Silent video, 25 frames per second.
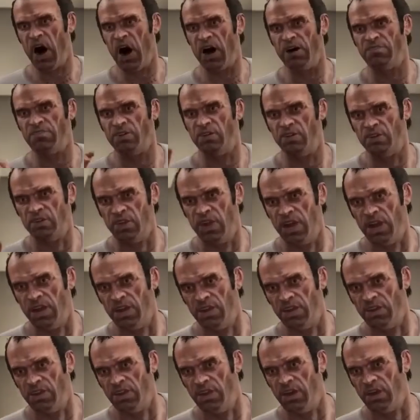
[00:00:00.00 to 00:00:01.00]
Michael
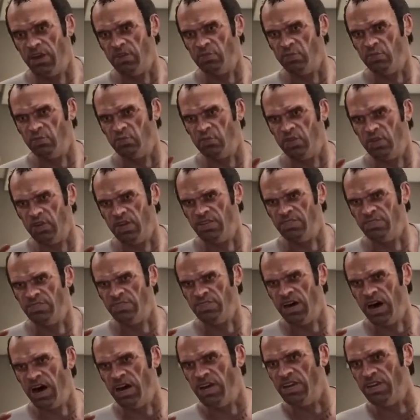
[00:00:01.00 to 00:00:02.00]
changes his perspective as
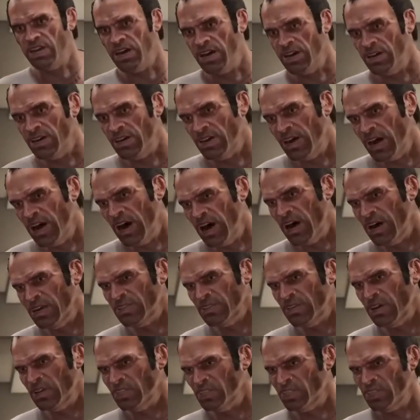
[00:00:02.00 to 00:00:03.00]
well as Trevor changes
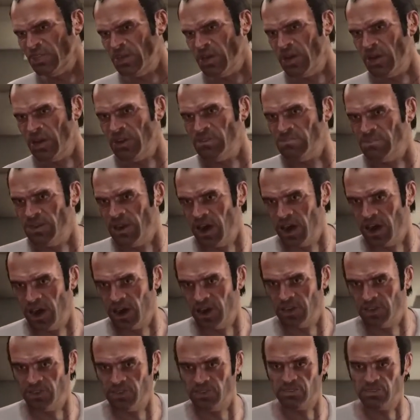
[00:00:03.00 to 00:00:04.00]
his perspective,
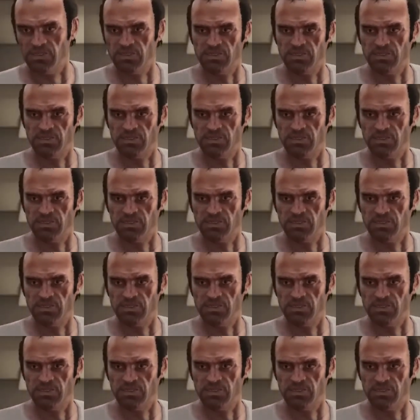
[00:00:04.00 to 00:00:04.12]
and